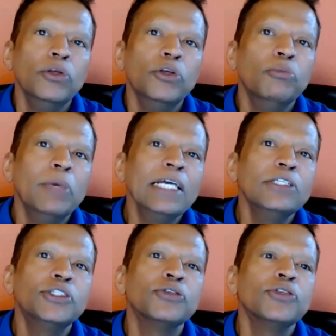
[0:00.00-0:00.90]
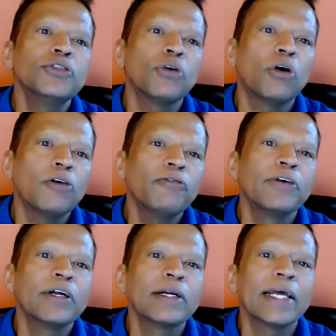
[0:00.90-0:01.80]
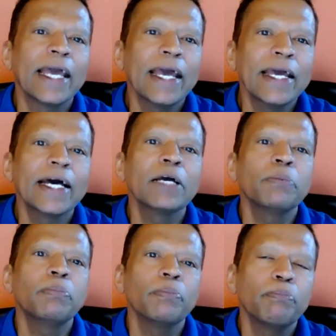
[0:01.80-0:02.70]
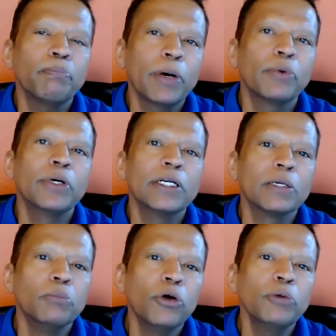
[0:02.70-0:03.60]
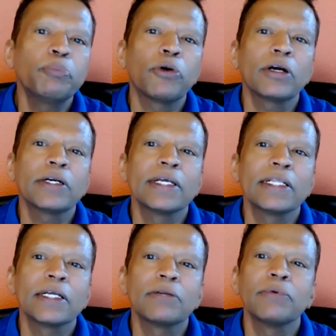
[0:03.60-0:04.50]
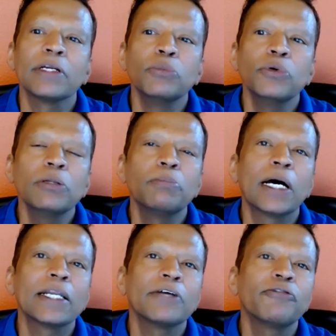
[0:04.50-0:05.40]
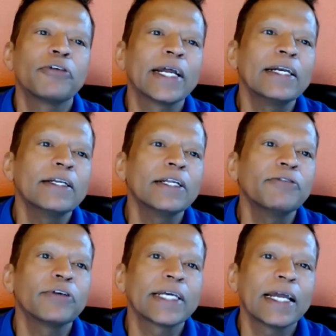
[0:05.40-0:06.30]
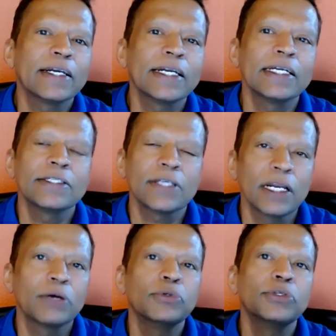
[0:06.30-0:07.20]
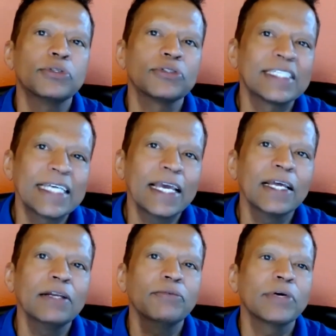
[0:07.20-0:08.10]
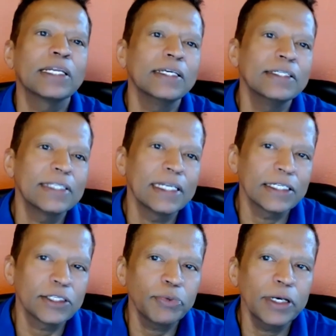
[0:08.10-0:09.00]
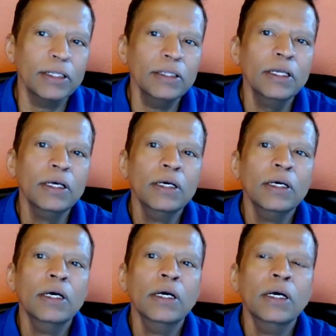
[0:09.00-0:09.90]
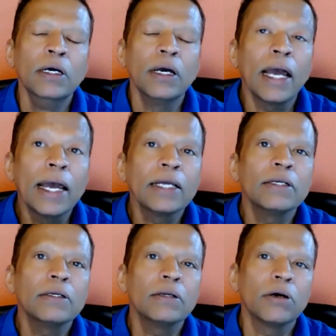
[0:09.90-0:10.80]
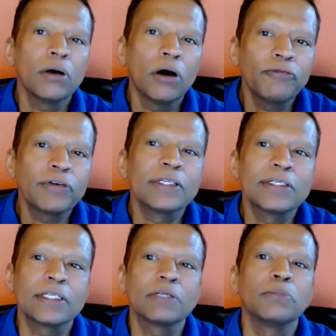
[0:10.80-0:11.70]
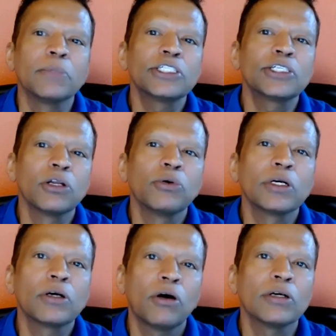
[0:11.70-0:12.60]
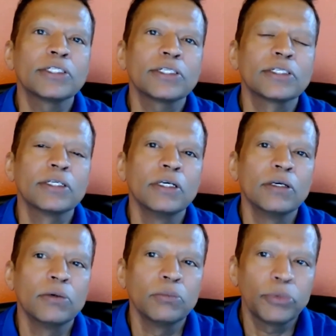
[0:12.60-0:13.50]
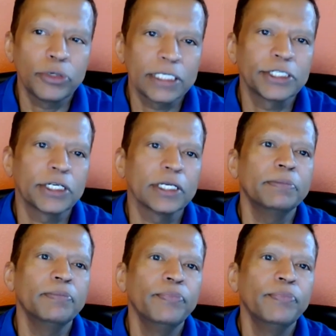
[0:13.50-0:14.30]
You may choose to offer AI-powered remote proctoring that will remove the barrier for entry for candidates, allowing you to scale very easily as well, and offer this at a much lower cost potentially.